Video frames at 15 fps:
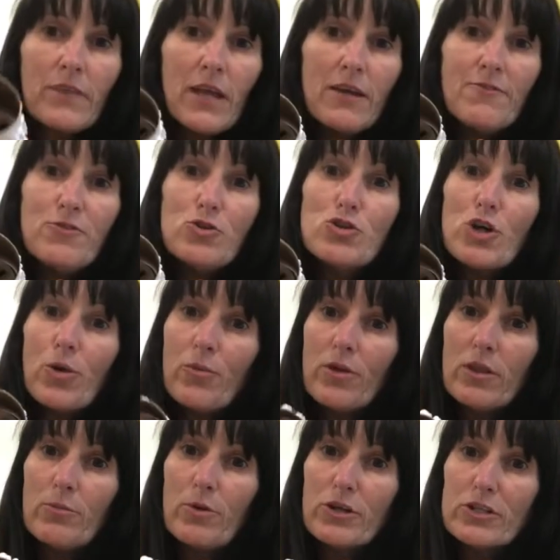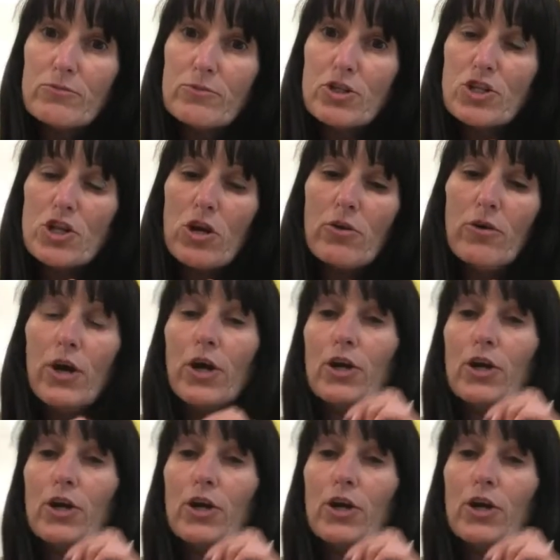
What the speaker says: if you don't want the bottom to show,